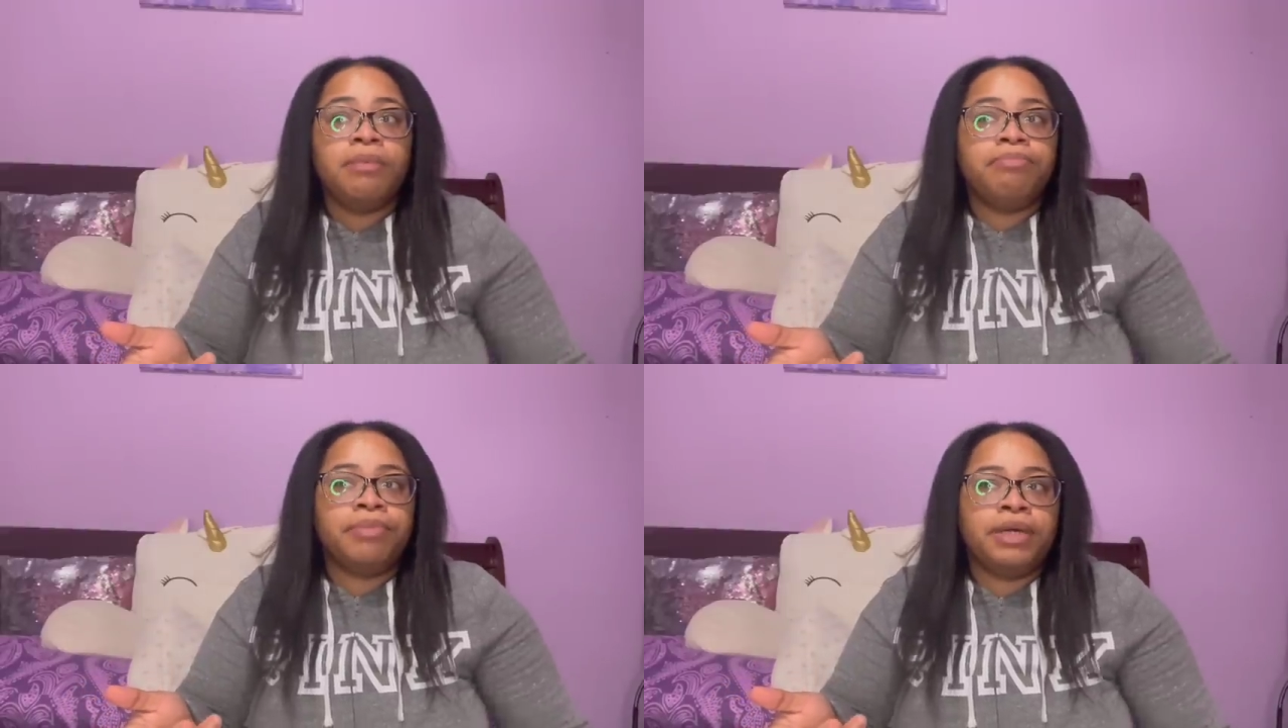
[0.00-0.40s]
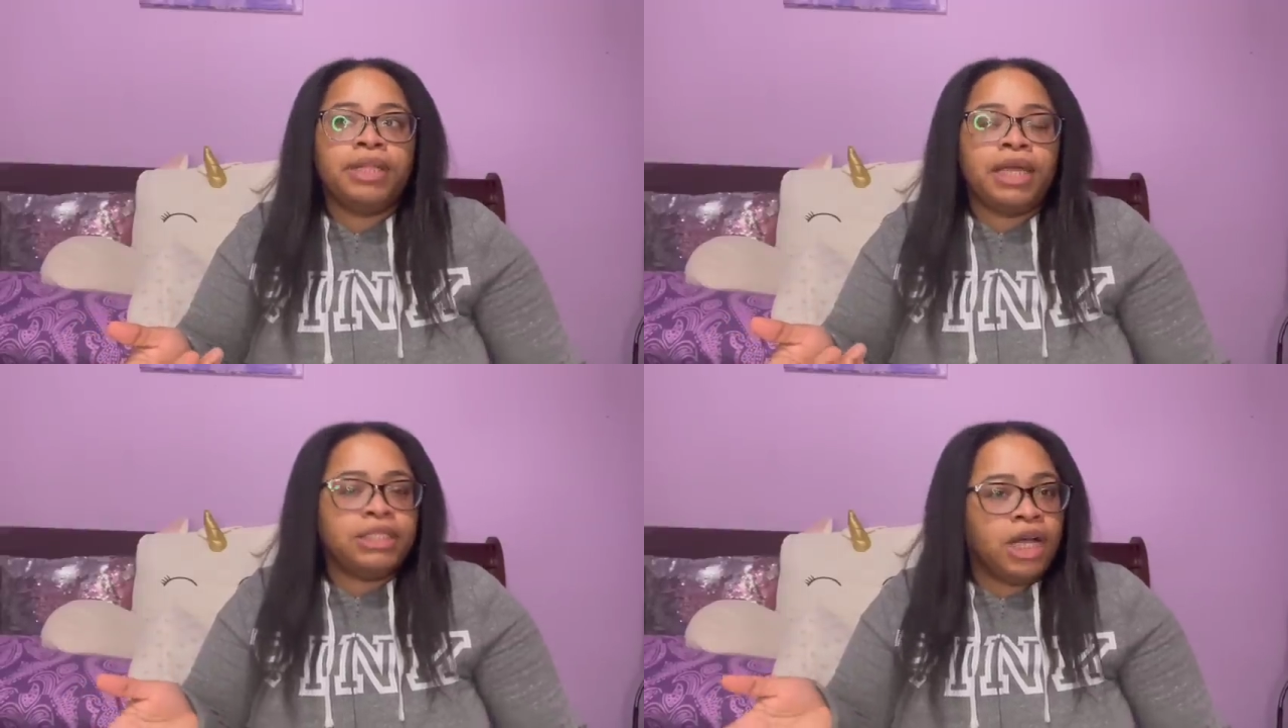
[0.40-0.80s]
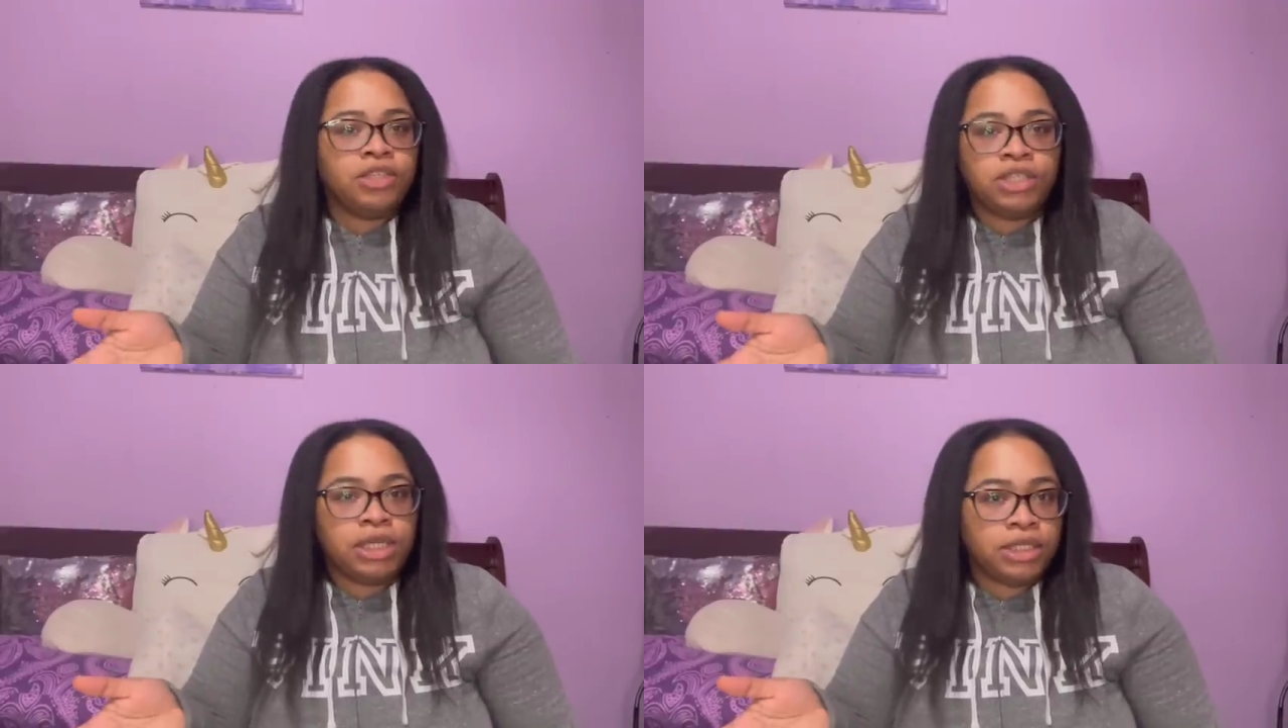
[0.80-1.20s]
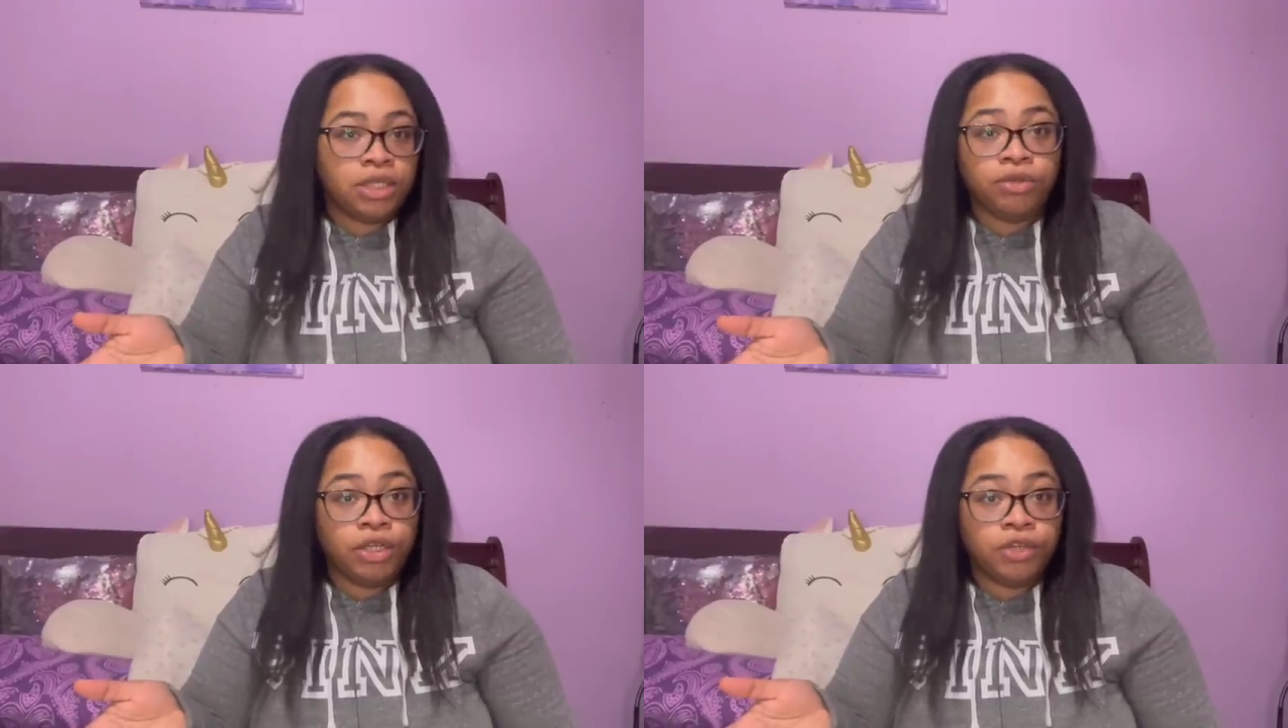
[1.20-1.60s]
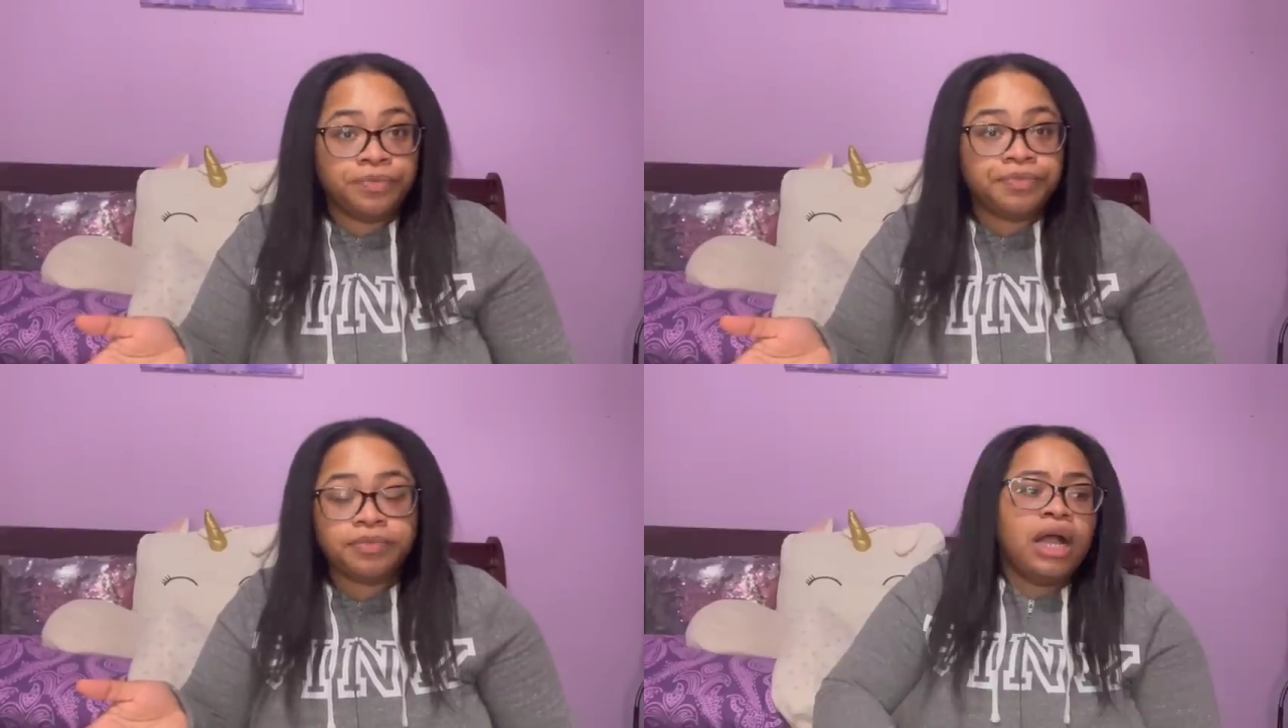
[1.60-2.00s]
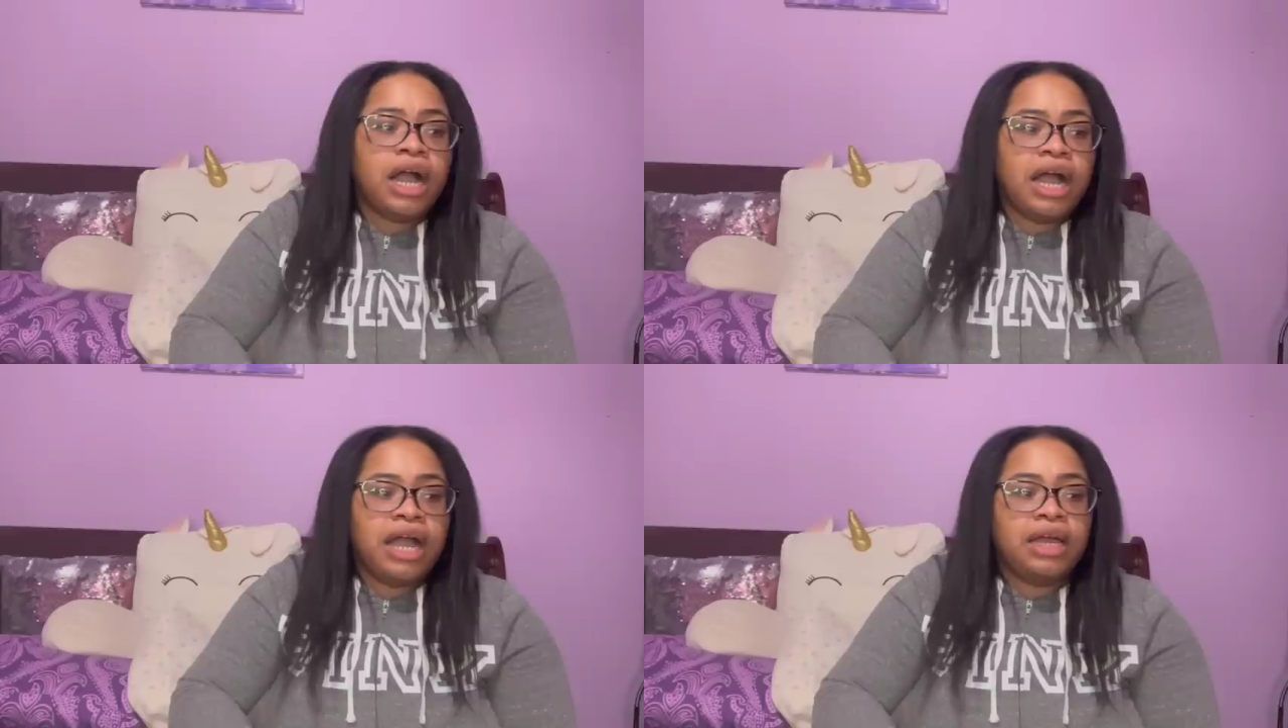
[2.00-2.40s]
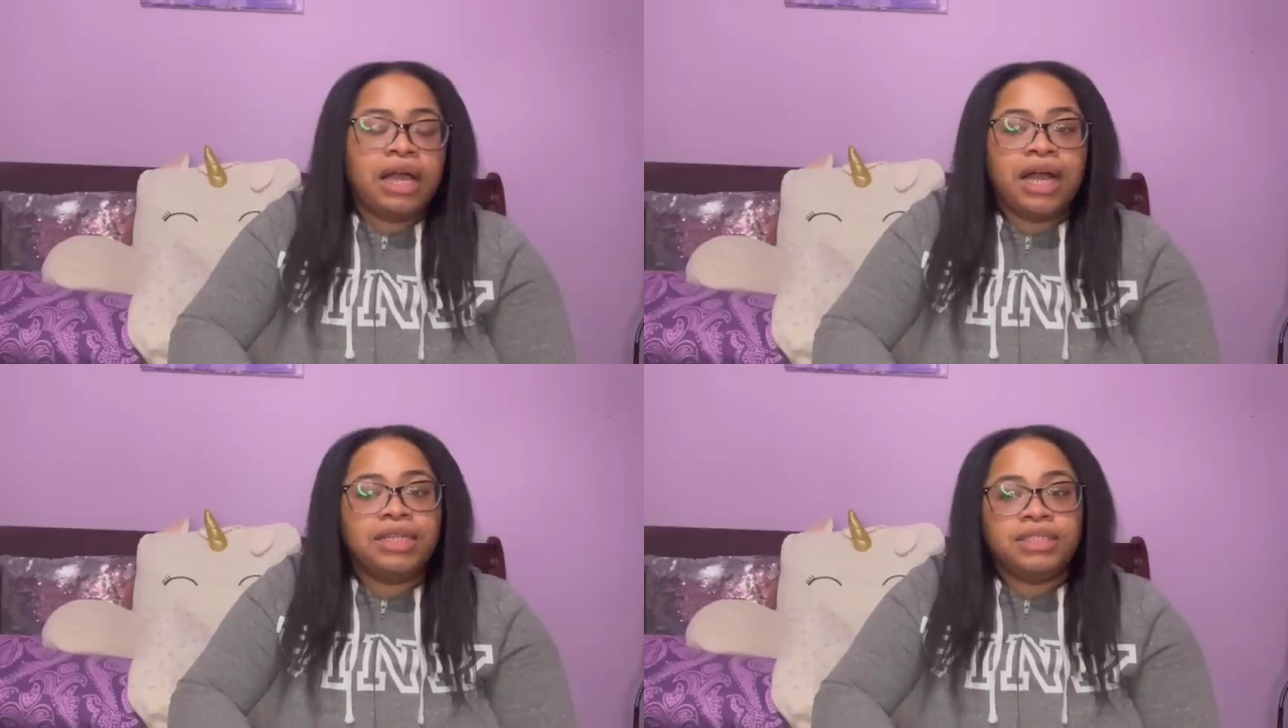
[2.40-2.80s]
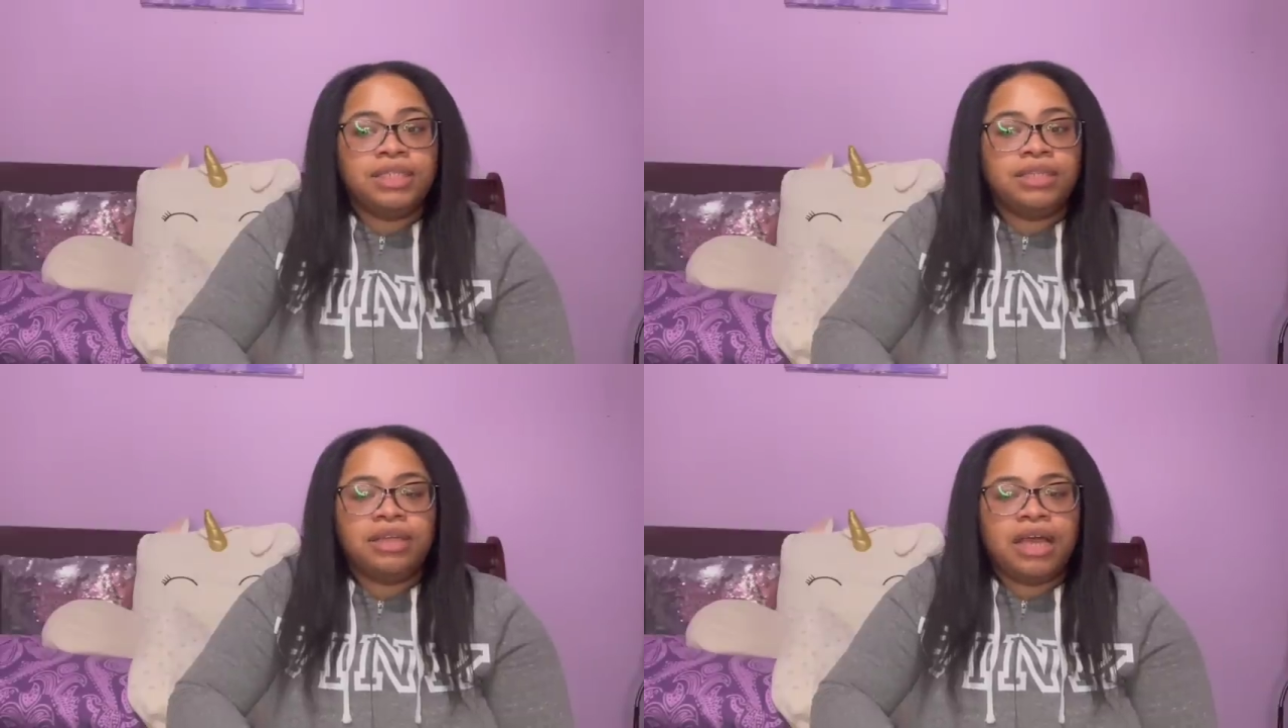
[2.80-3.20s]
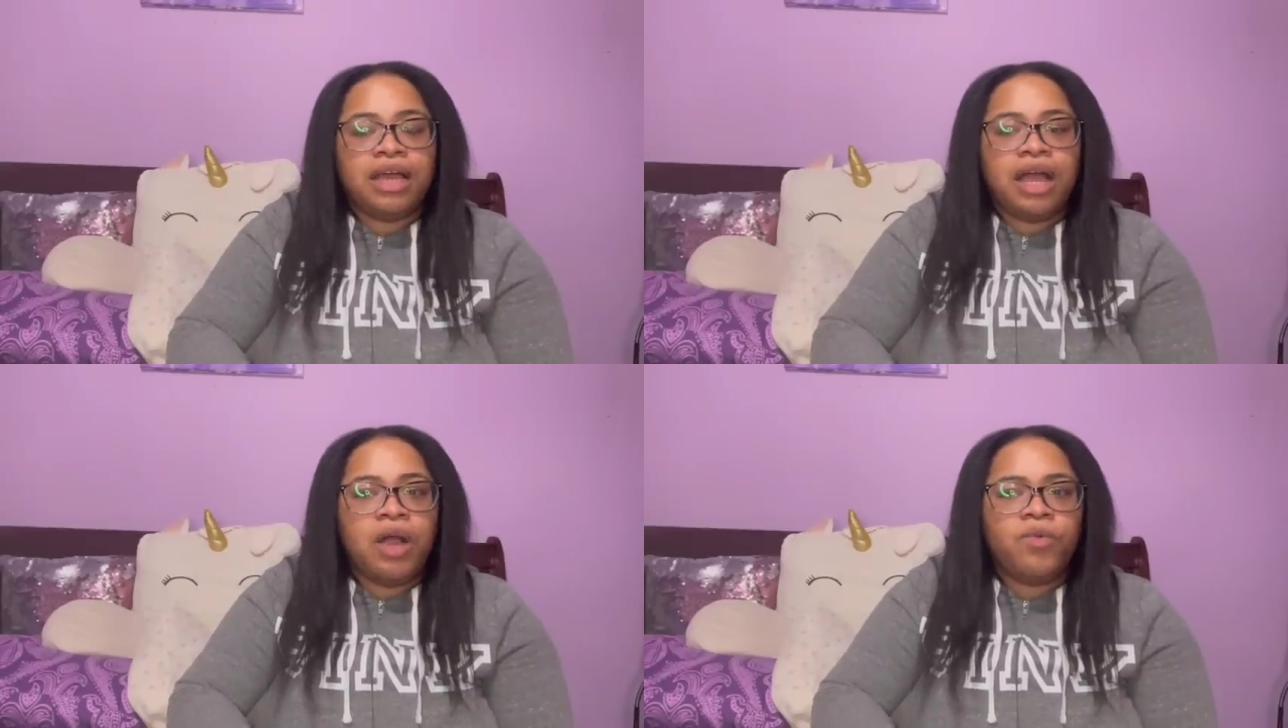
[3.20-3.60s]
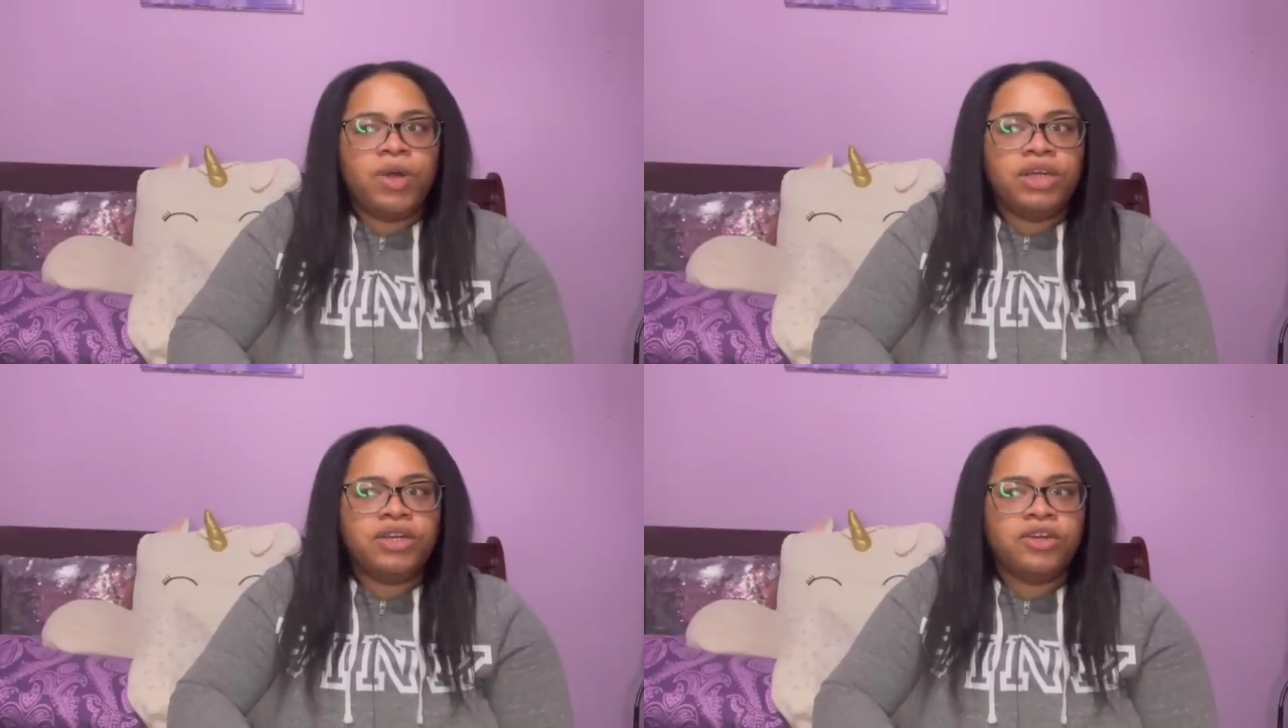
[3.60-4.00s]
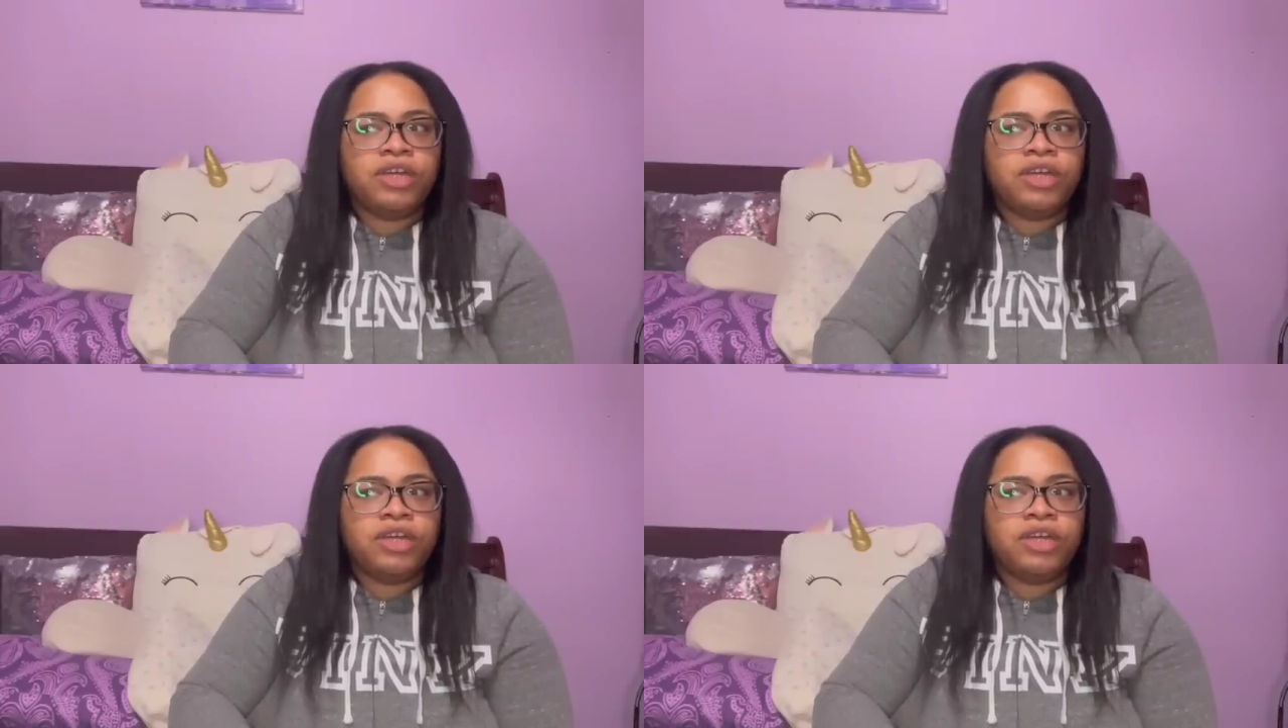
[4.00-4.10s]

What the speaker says: But like Giles should have still knew. I guess since